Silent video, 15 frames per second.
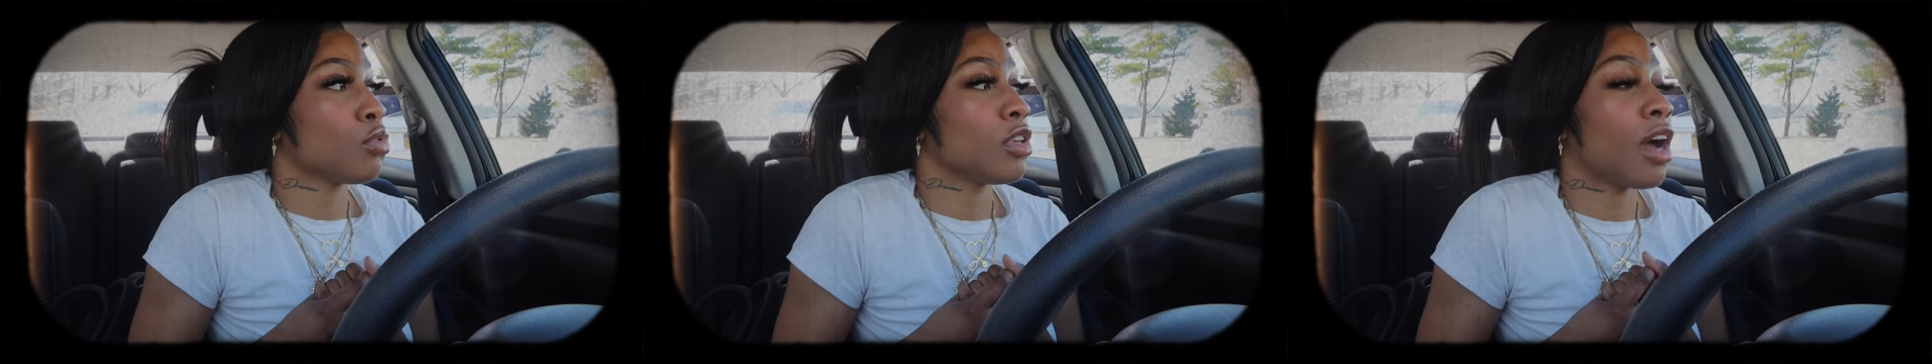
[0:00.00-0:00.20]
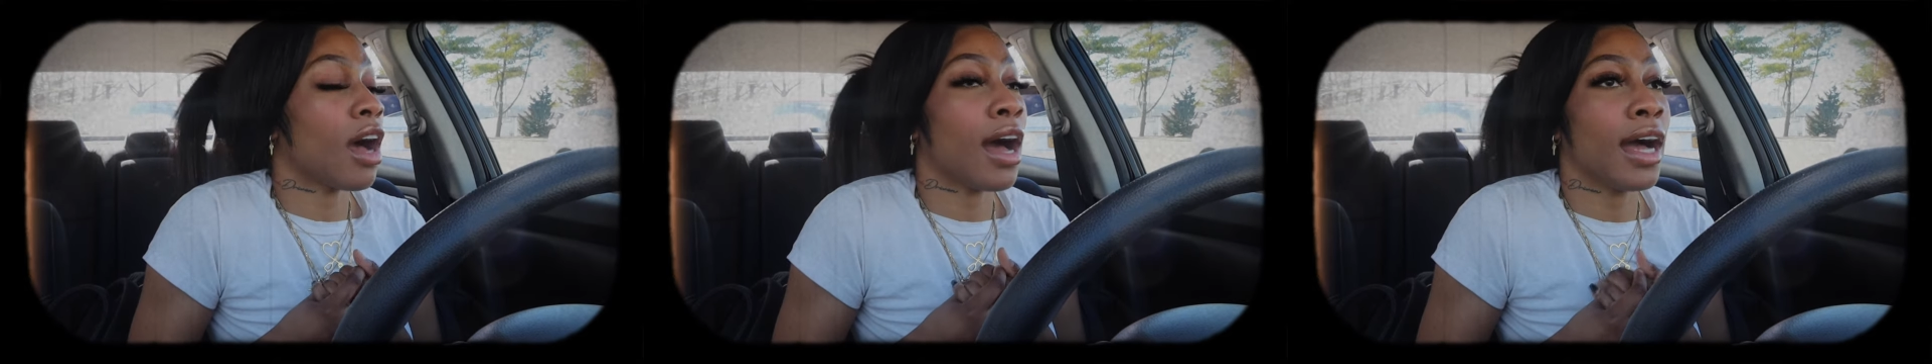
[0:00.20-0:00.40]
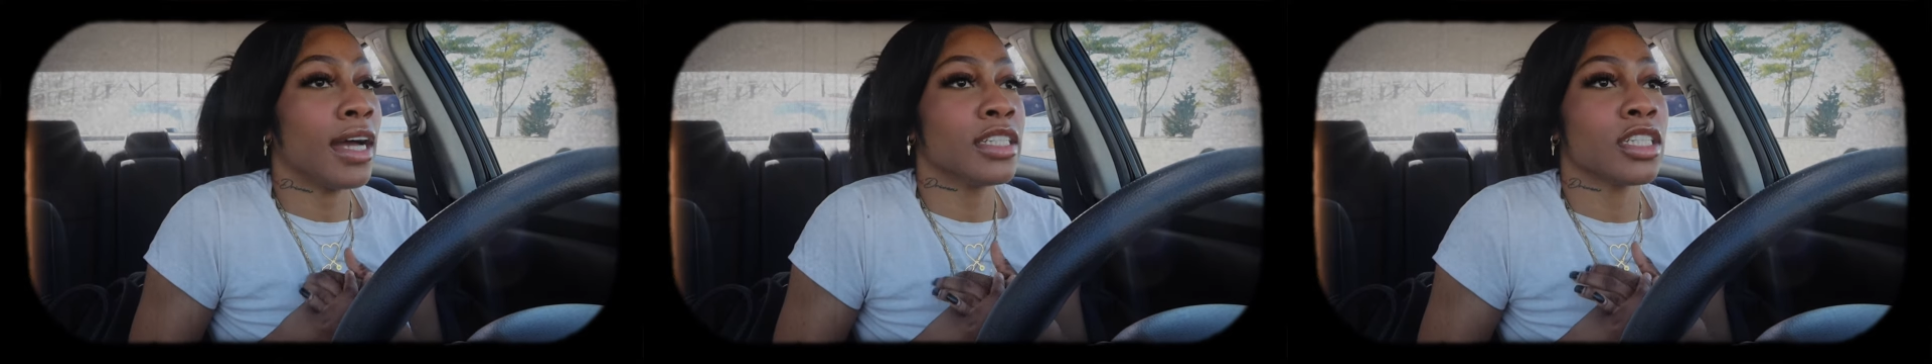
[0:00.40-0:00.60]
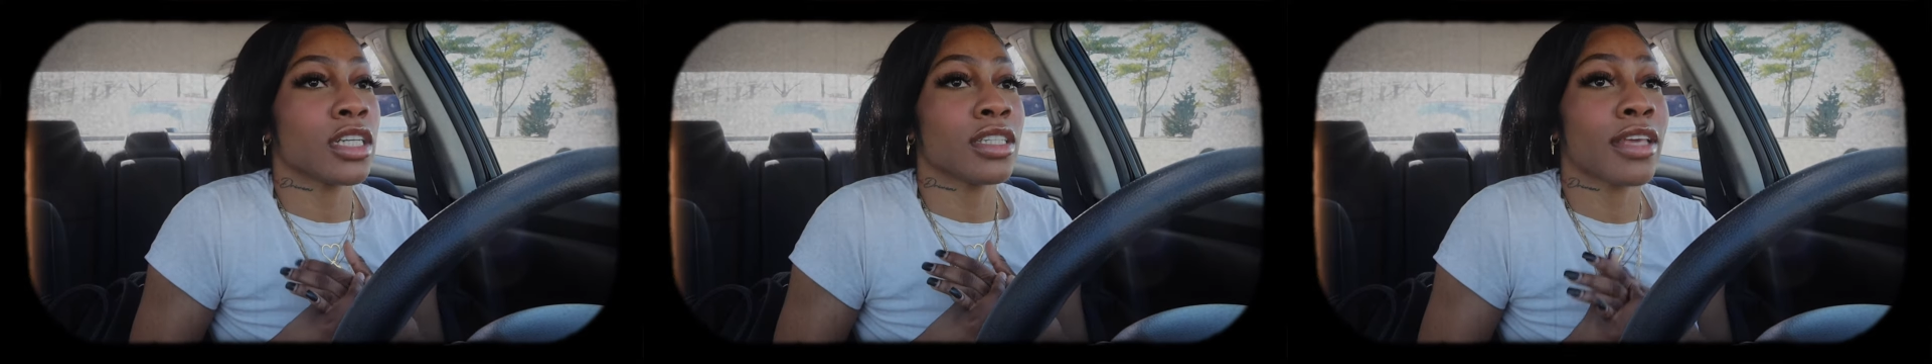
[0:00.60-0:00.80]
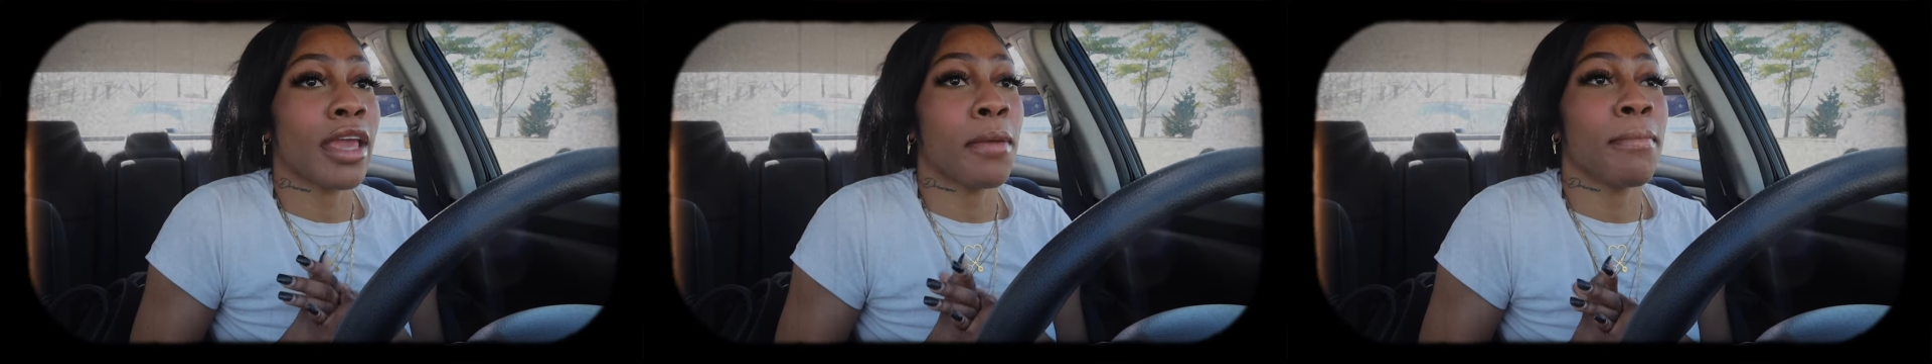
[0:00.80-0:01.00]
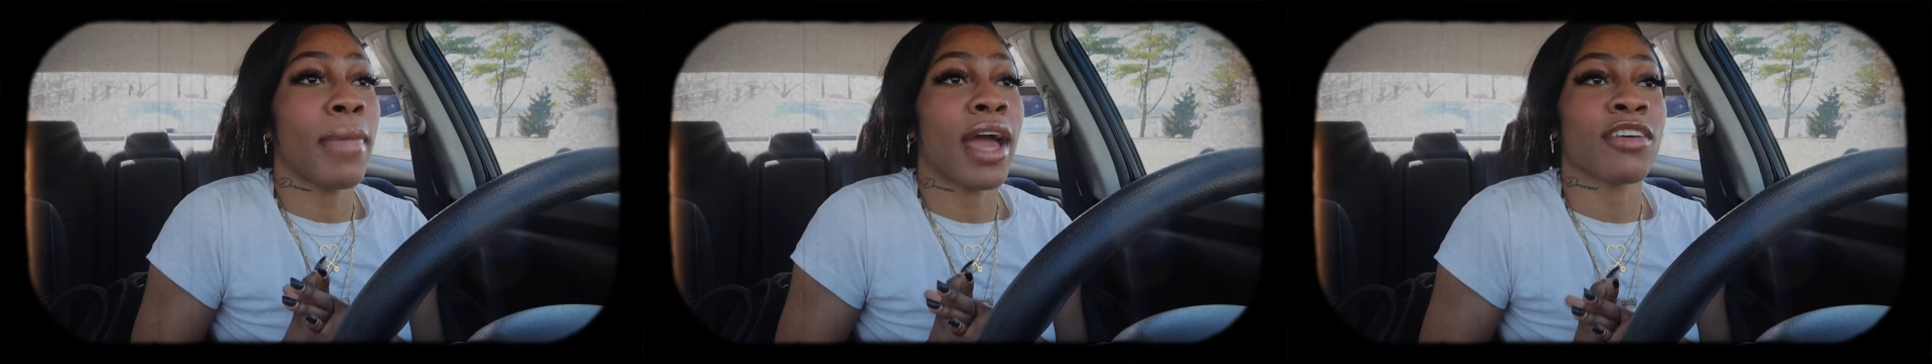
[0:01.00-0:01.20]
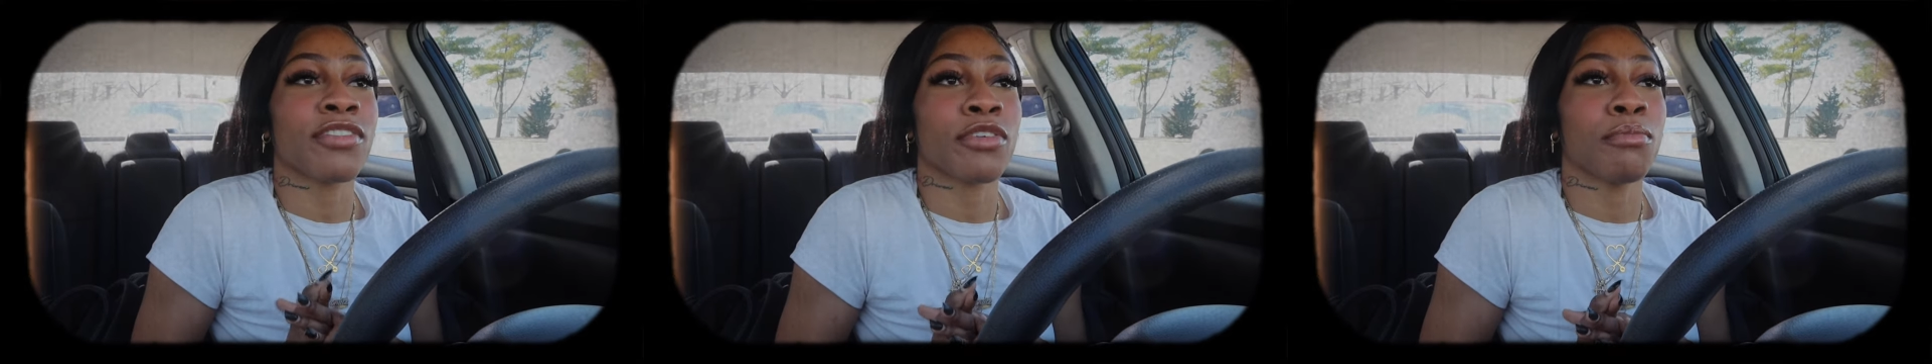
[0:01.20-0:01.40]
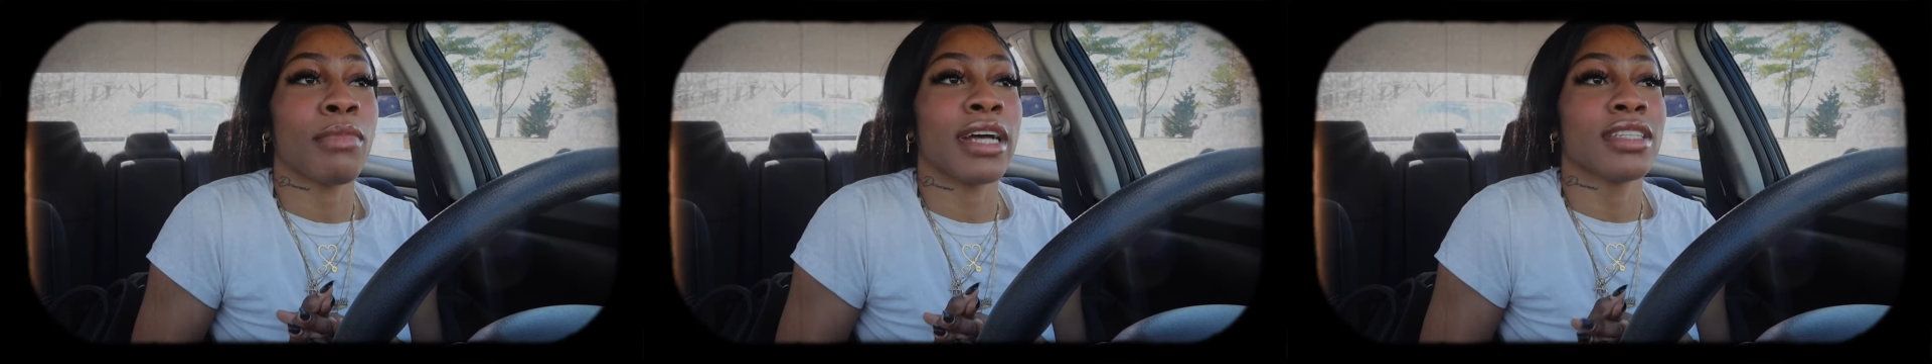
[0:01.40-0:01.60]
I just came back
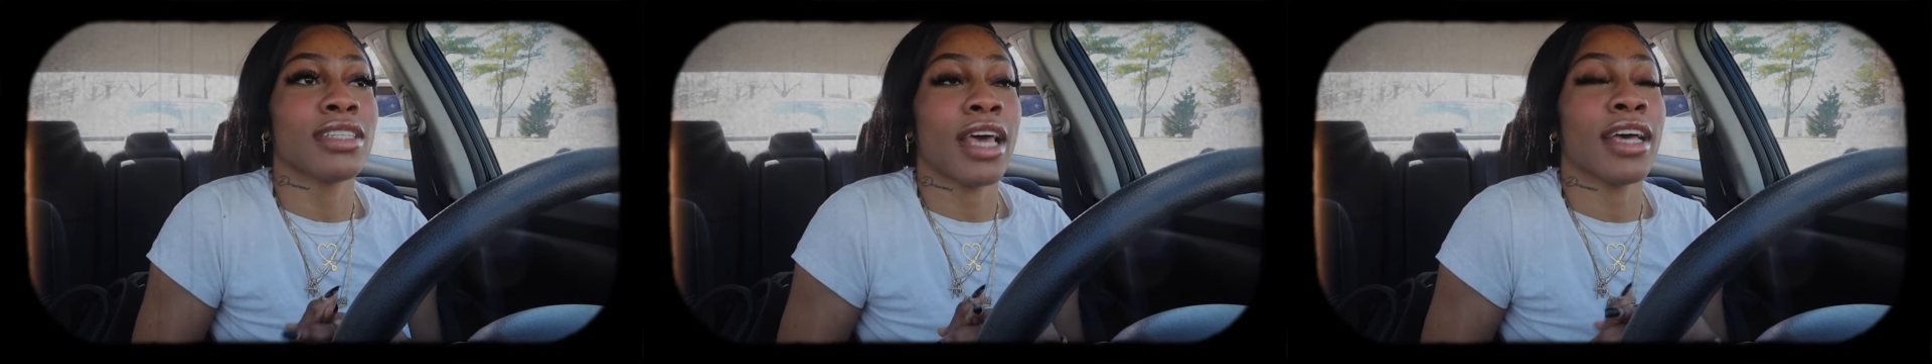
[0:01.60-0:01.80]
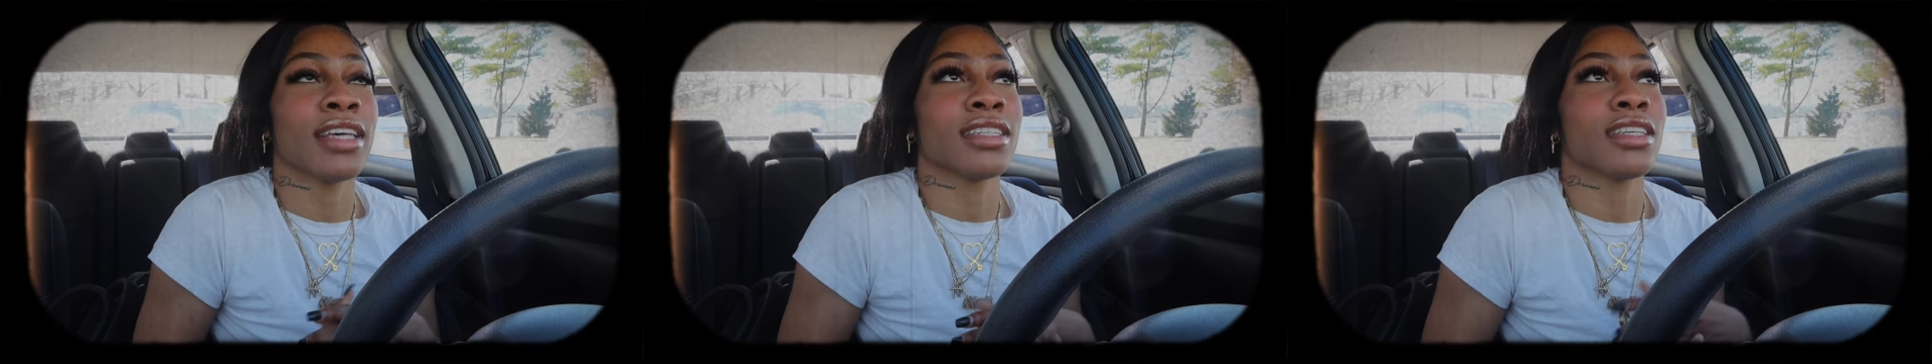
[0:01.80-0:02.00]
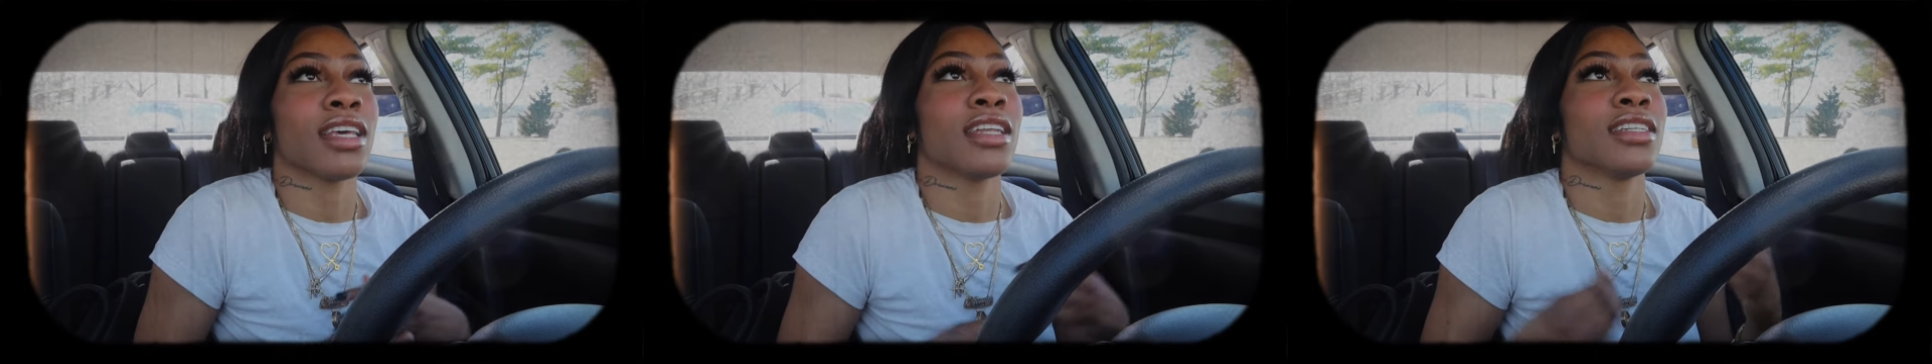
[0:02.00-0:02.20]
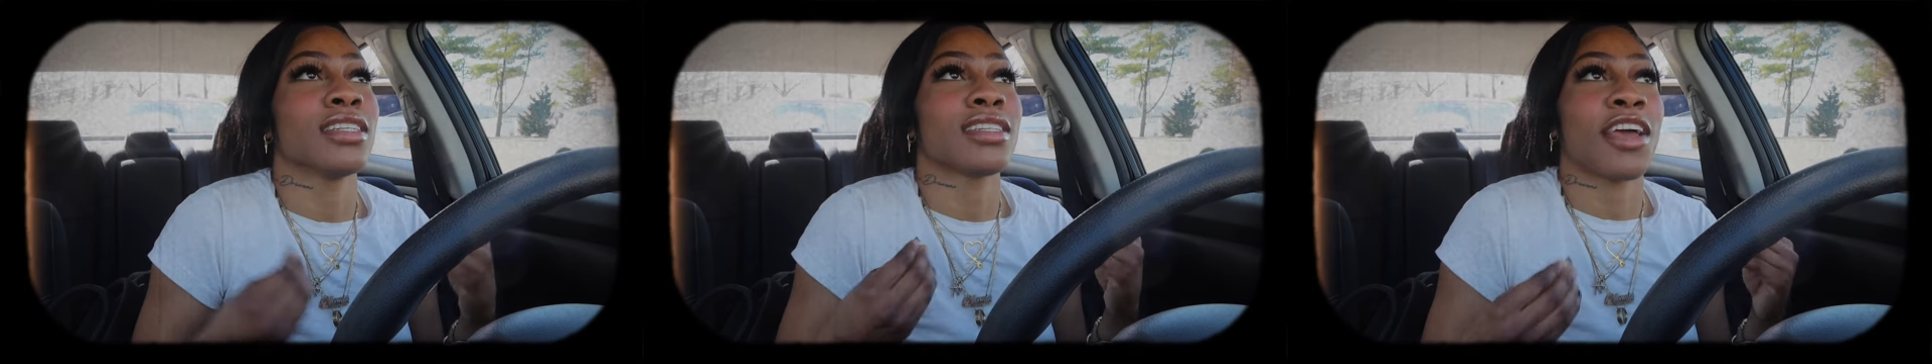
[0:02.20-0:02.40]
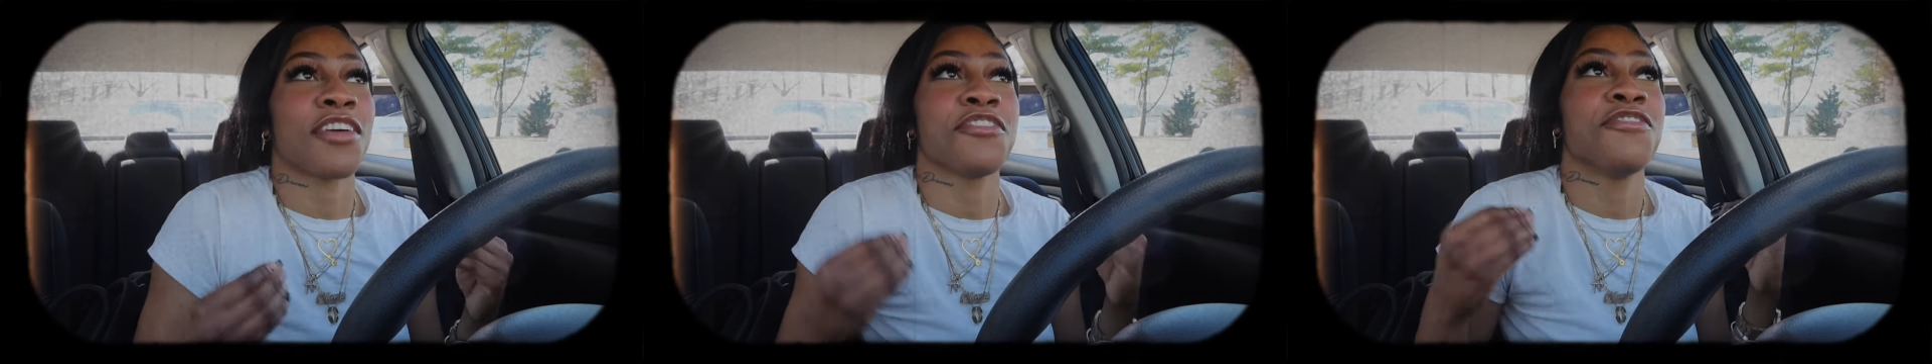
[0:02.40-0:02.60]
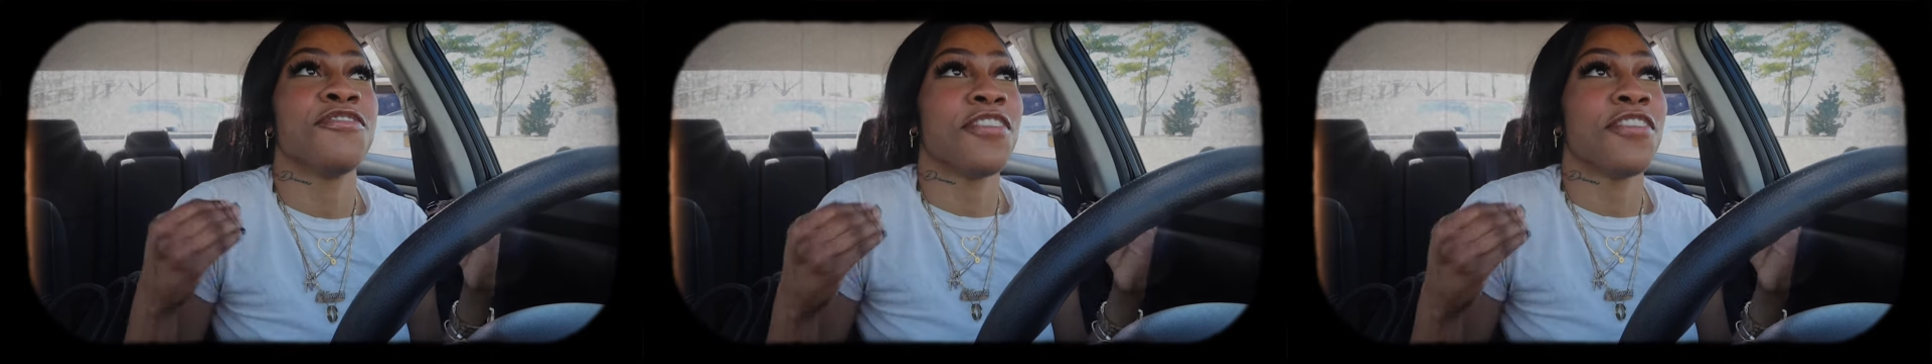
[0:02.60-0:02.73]
from my test and it's like,